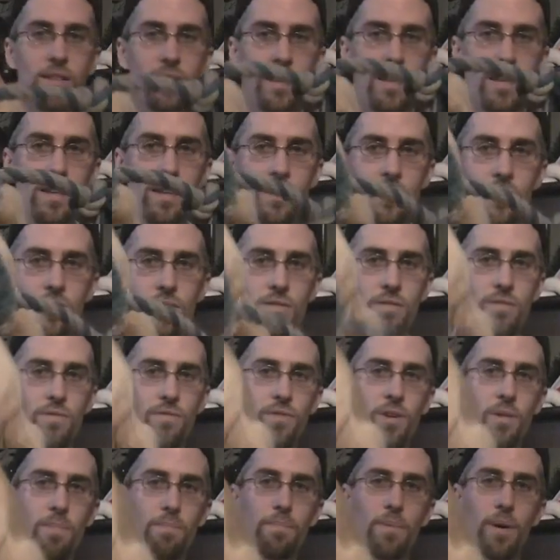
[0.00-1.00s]
little Eagles
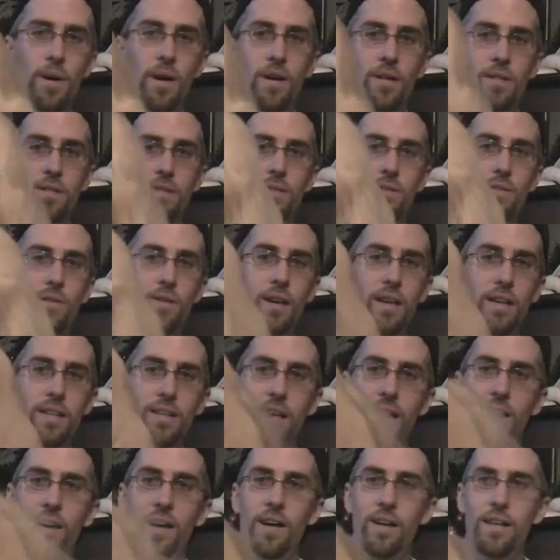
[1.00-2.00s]
football toy.
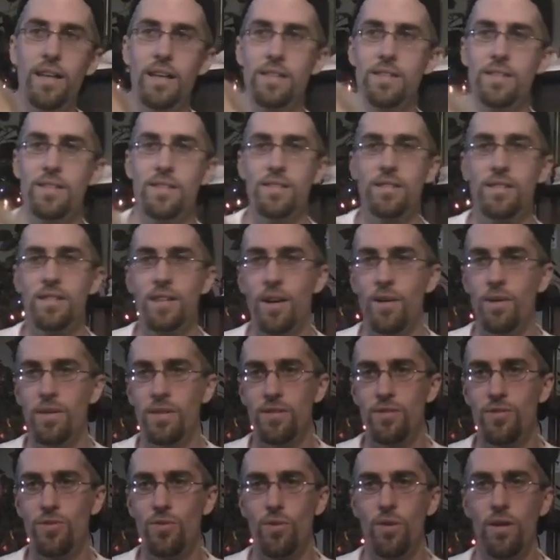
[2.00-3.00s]
Oh, that's so
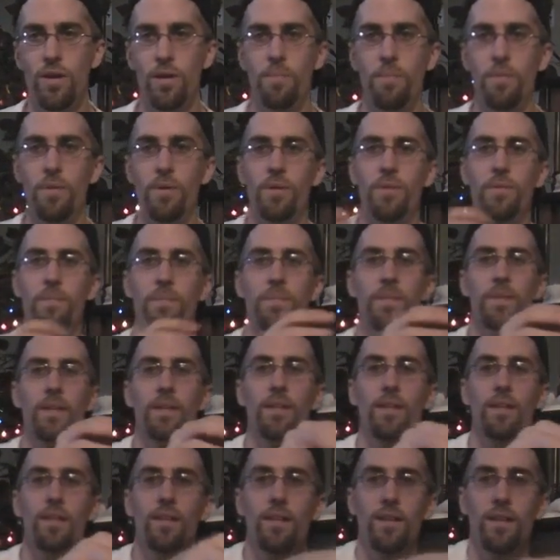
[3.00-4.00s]
adorable.
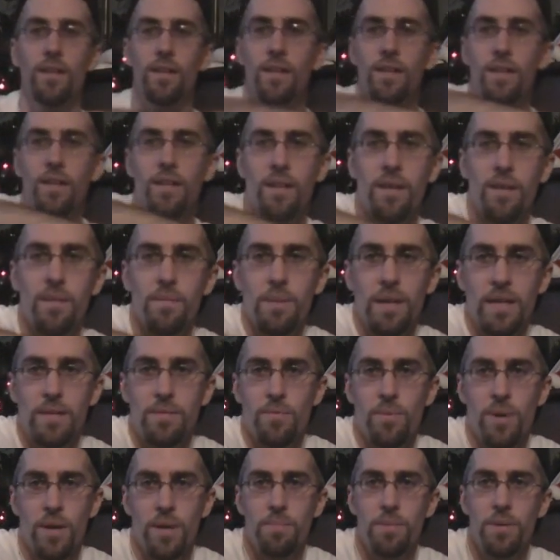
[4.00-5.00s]

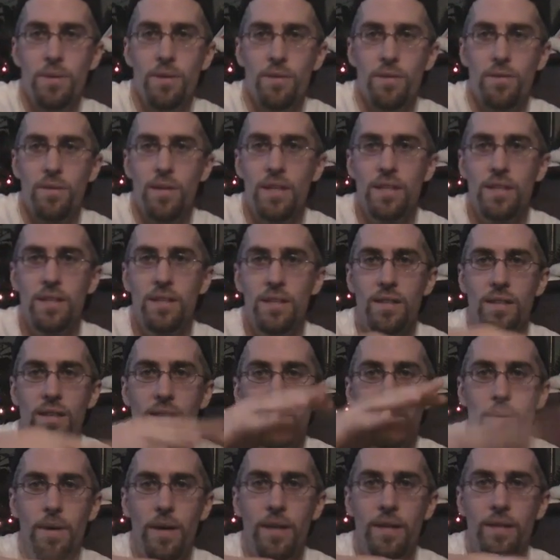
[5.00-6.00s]
Makes me want to puke when I see
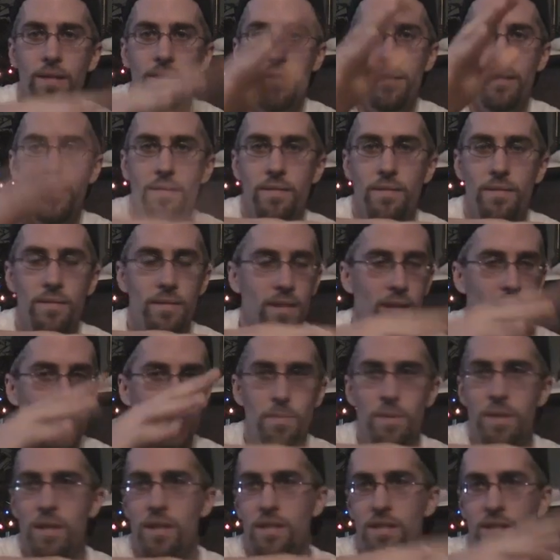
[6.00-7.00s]
it, but
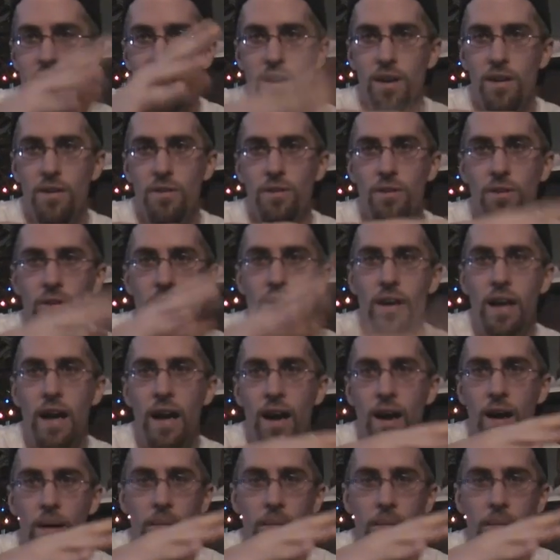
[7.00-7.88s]
that's because of the odor.